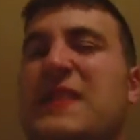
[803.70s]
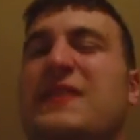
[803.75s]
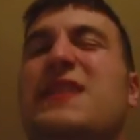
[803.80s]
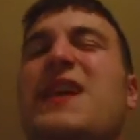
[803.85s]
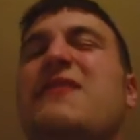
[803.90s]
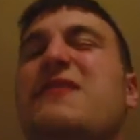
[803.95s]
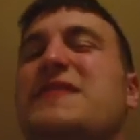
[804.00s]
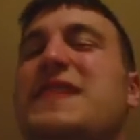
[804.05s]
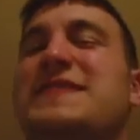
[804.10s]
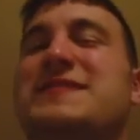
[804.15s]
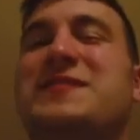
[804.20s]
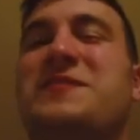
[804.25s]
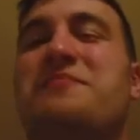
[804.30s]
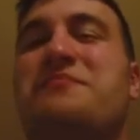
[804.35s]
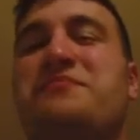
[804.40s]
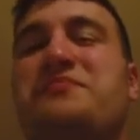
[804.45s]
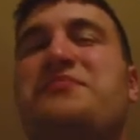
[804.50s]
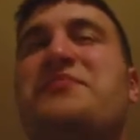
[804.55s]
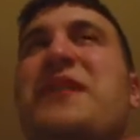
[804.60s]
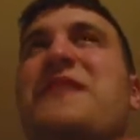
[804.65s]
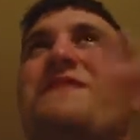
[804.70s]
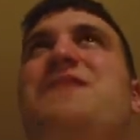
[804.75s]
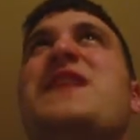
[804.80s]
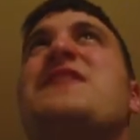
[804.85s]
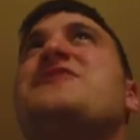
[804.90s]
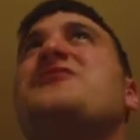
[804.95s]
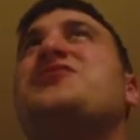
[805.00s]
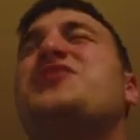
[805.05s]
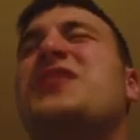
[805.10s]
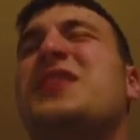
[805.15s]
I love it. That's the my
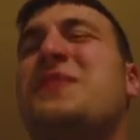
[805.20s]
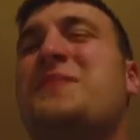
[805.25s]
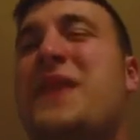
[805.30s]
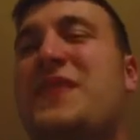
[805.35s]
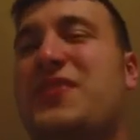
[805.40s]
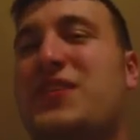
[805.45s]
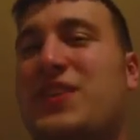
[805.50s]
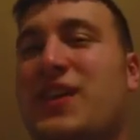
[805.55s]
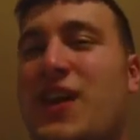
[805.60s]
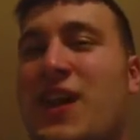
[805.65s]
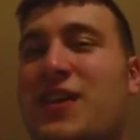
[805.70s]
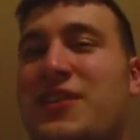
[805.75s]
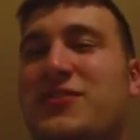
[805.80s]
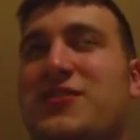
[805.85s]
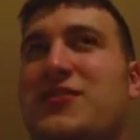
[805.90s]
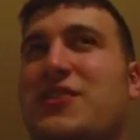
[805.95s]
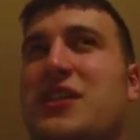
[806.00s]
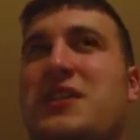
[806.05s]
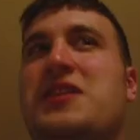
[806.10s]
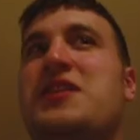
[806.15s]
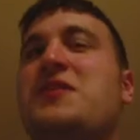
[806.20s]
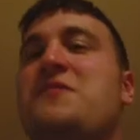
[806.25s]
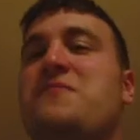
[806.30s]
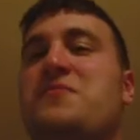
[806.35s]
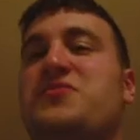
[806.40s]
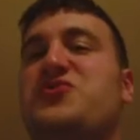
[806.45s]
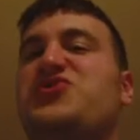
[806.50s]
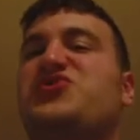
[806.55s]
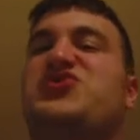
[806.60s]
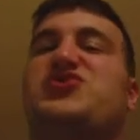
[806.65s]
favorite thing about the character and him.
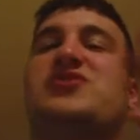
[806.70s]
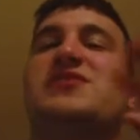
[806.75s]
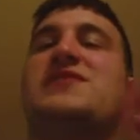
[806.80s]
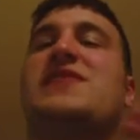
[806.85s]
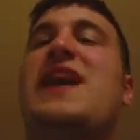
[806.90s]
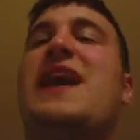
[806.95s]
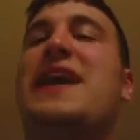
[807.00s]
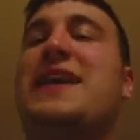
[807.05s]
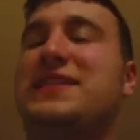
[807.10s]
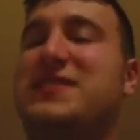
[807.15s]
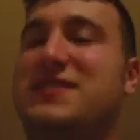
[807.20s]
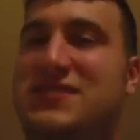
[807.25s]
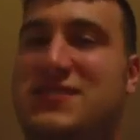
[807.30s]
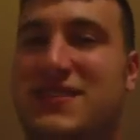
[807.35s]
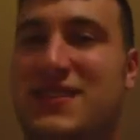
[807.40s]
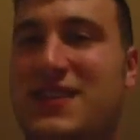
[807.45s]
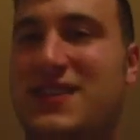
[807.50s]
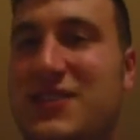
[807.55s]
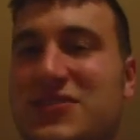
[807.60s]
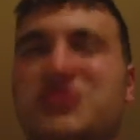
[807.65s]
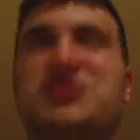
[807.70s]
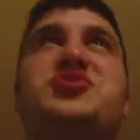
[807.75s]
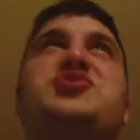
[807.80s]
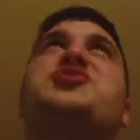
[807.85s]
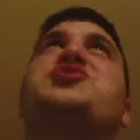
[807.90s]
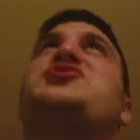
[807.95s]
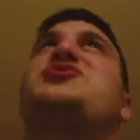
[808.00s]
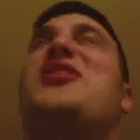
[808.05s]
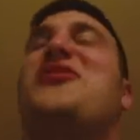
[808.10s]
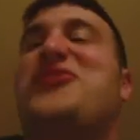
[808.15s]
Just the lines, just
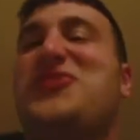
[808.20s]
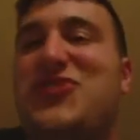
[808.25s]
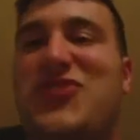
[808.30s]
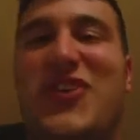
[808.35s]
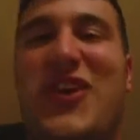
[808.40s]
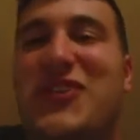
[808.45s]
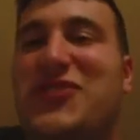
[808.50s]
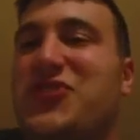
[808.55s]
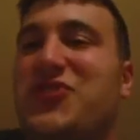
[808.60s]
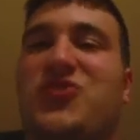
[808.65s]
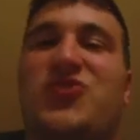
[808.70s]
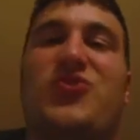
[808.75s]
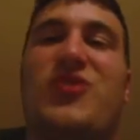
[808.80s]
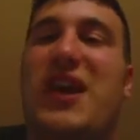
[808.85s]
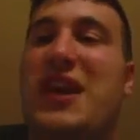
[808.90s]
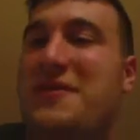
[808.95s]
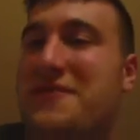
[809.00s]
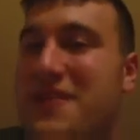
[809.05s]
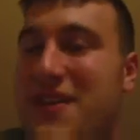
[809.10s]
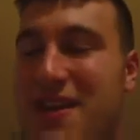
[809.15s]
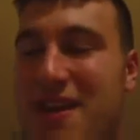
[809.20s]
the stuff he says is great.